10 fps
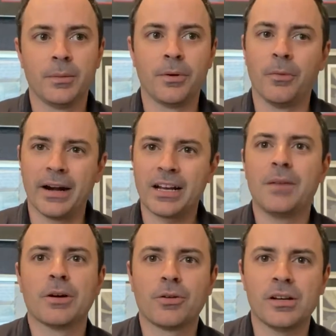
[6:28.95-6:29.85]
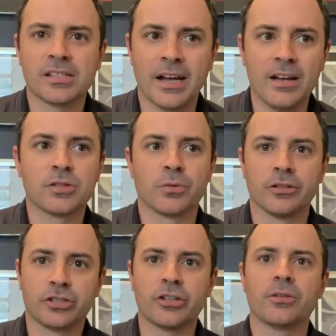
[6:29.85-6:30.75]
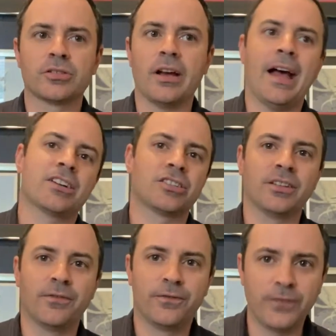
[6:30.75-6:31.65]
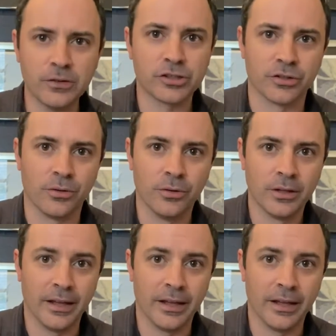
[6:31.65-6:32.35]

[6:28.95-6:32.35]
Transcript: But when I come across a house where the shutters are actually functional,